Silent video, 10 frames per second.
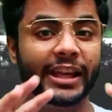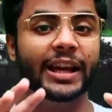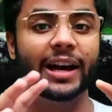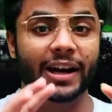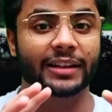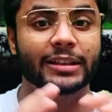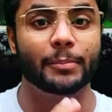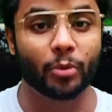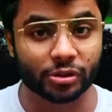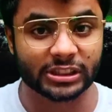They
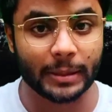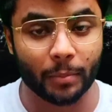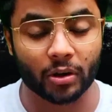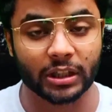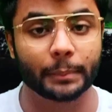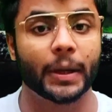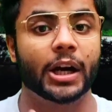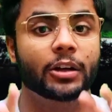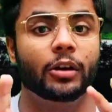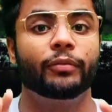are the most
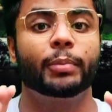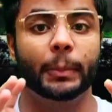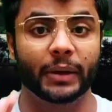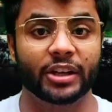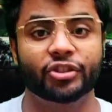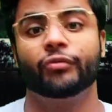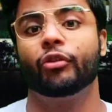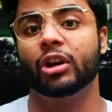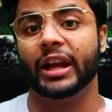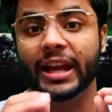important part of
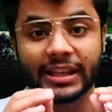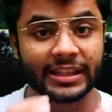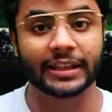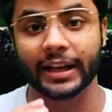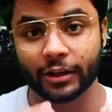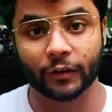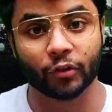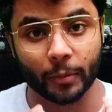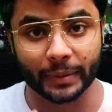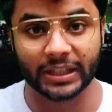preparation for any
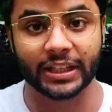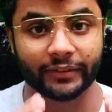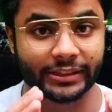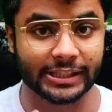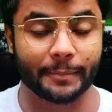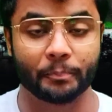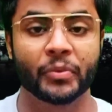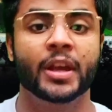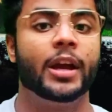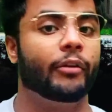kind of competitive
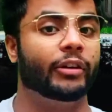exam.